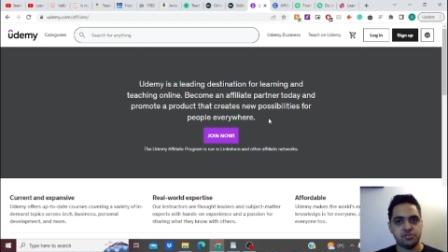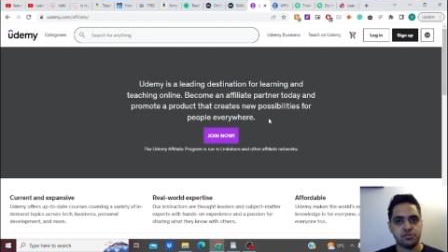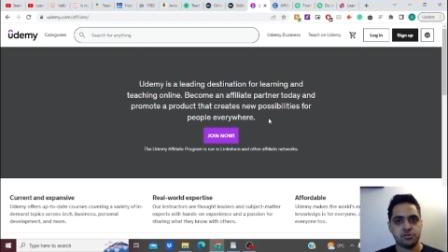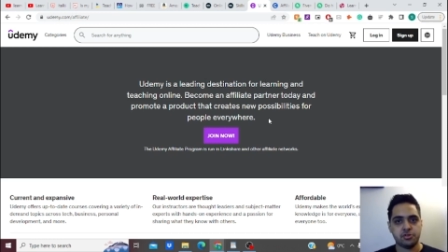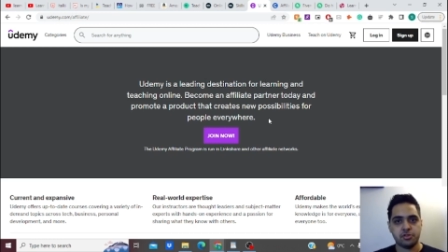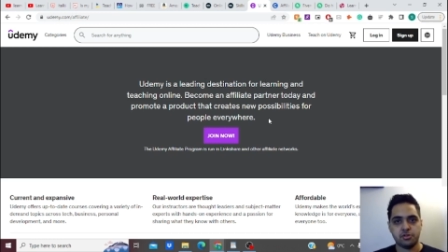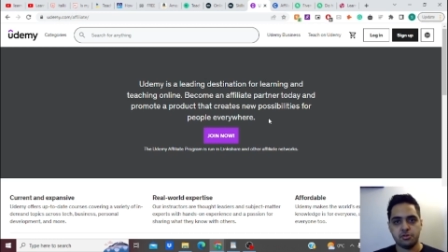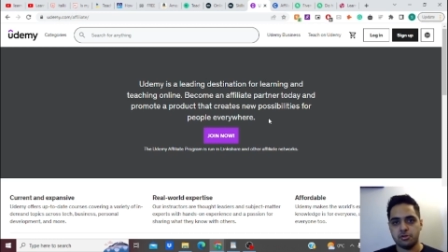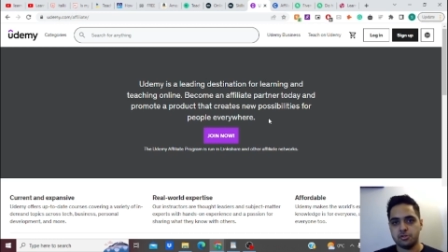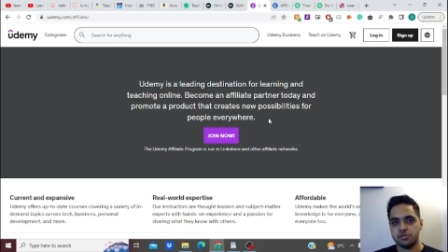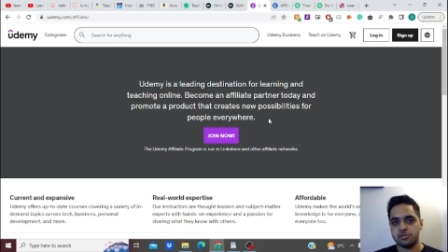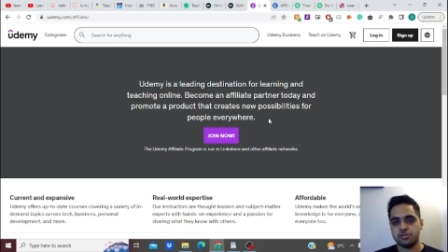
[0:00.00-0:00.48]
you
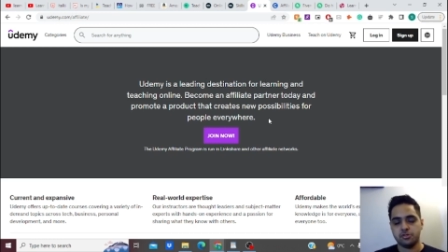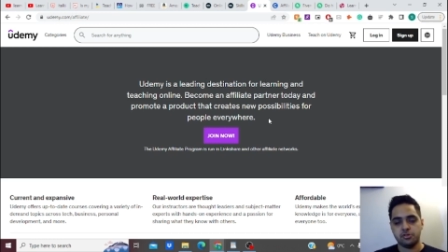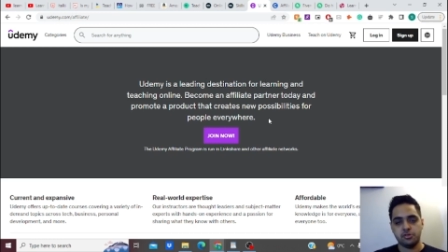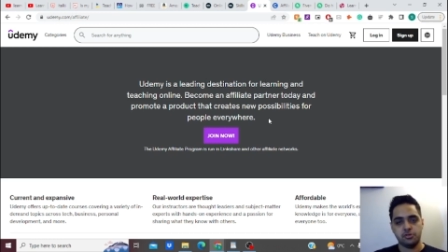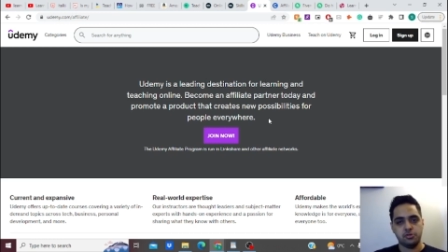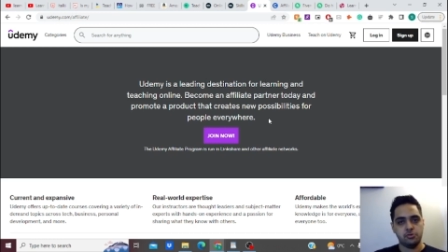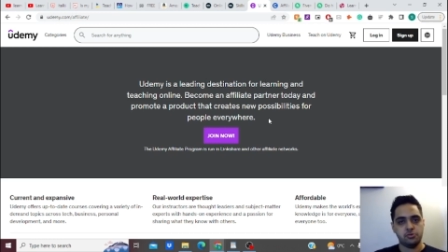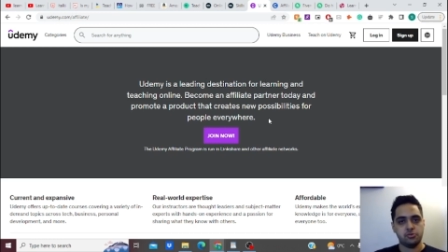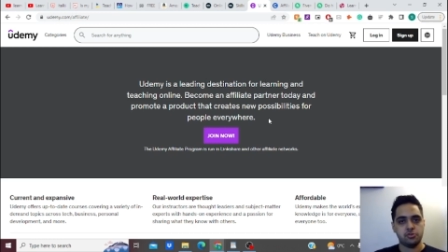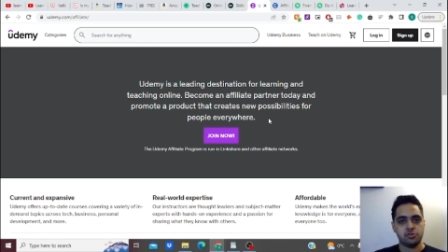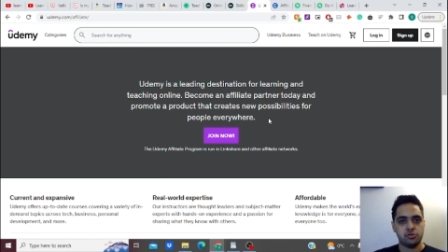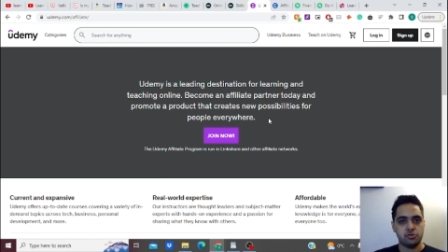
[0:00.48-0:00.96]
can also
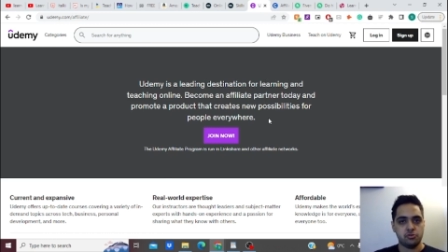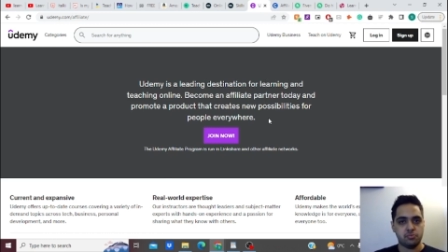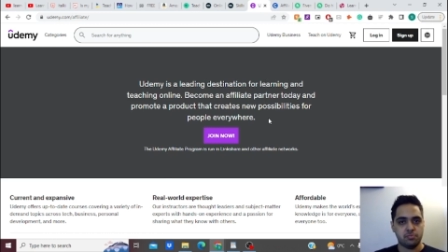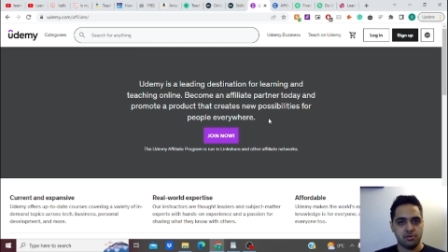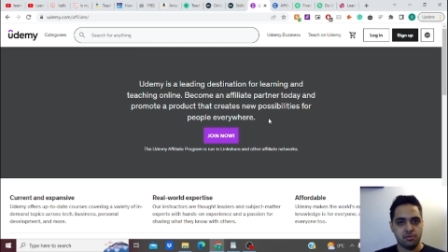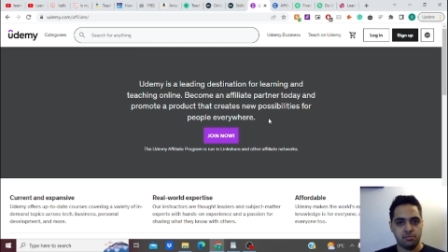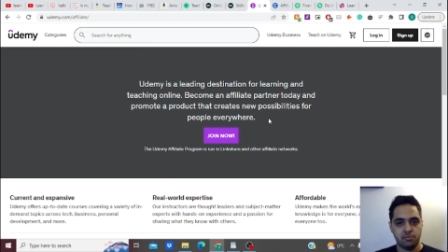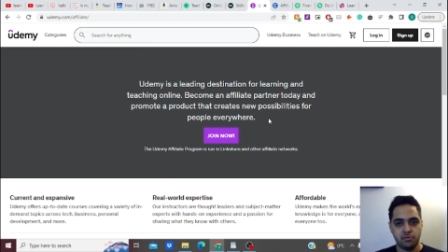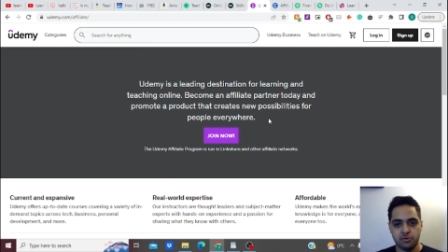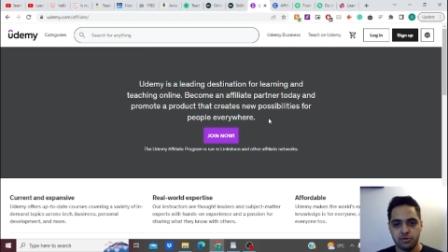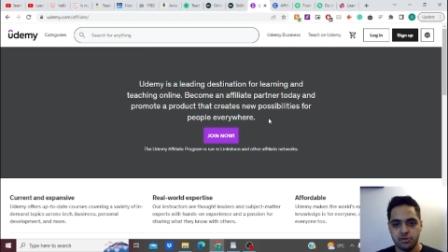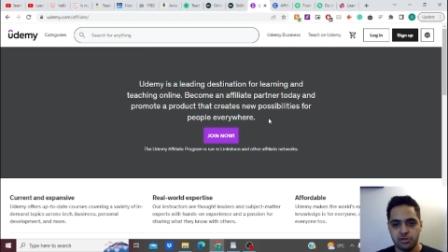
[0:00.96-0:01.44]
use to
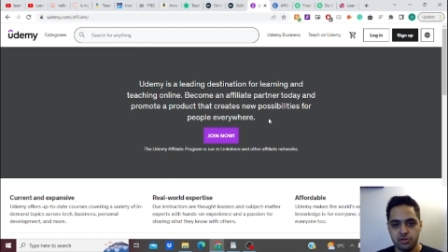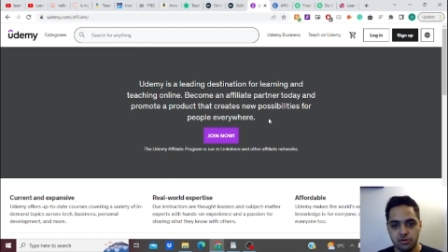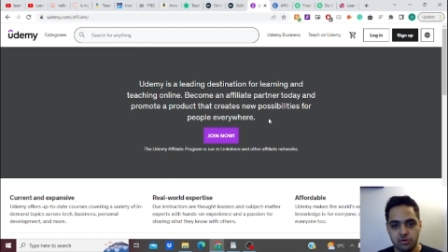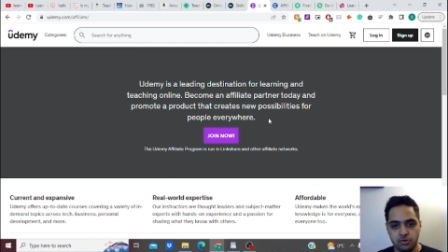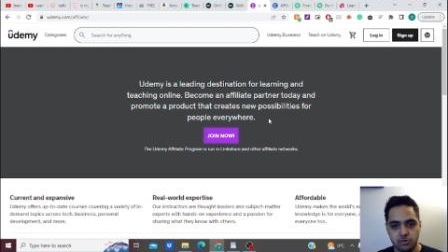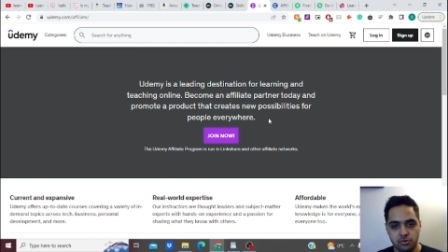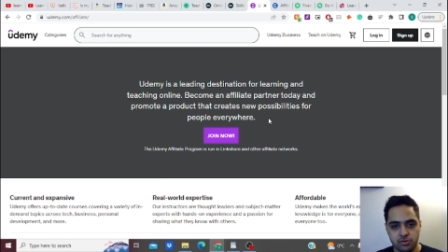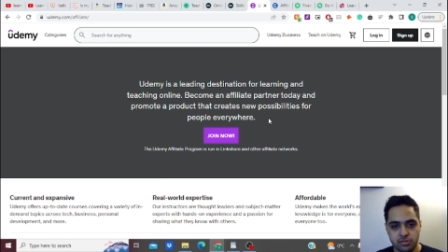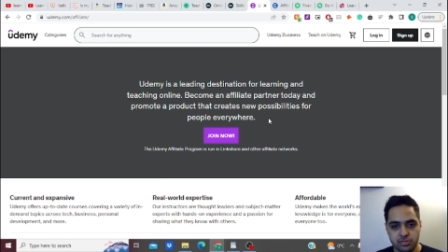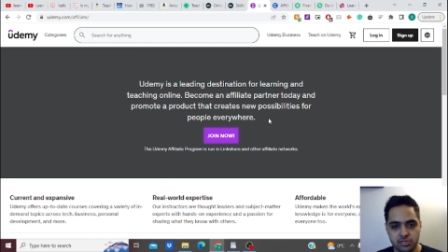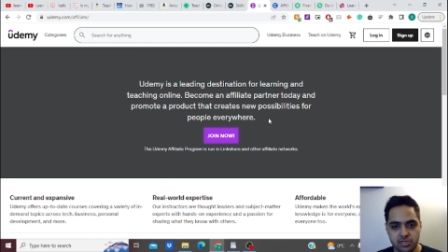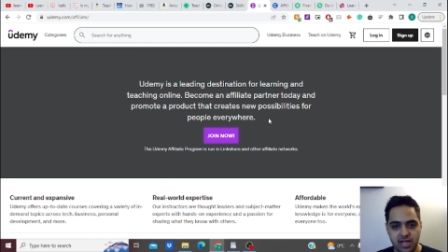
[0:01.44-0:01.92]
promote your
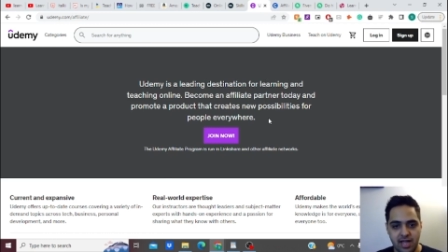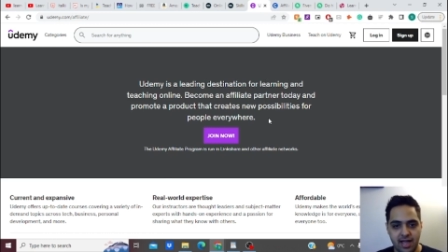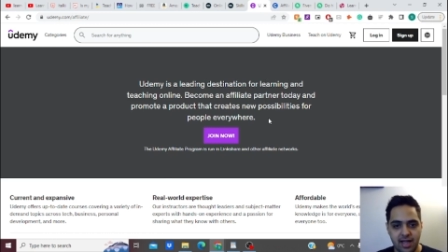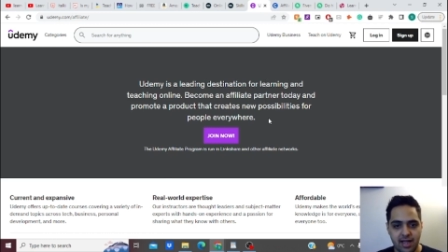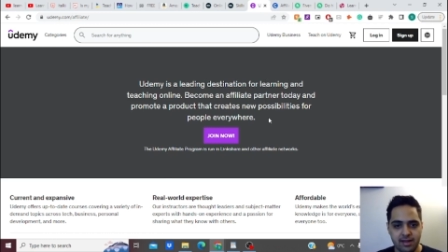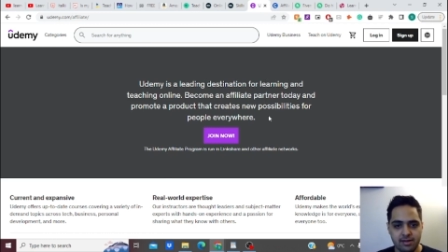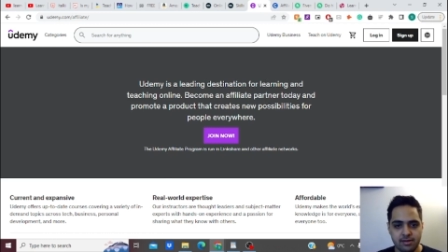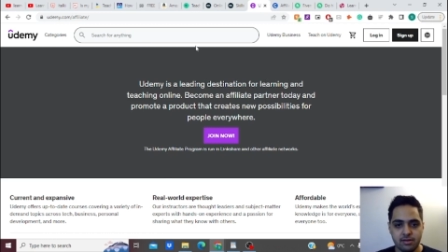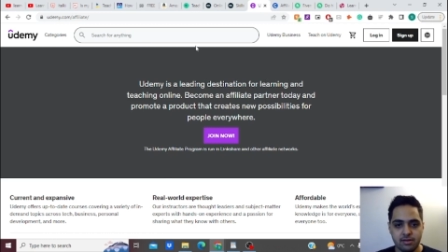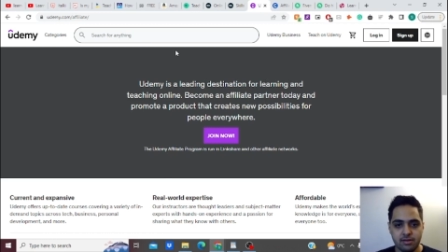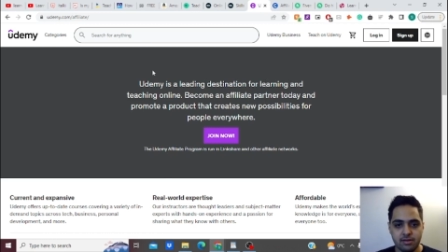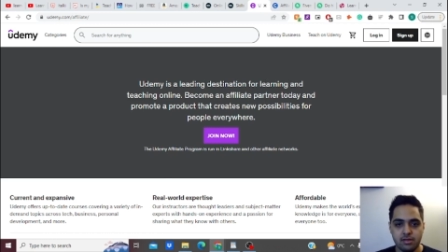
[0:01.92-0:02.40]
course
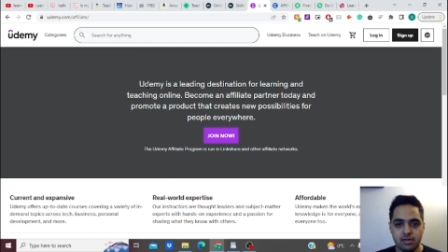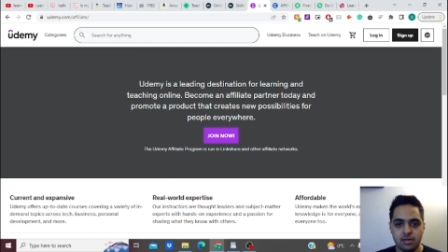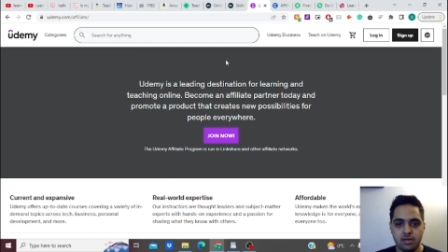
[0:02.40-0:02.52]
at.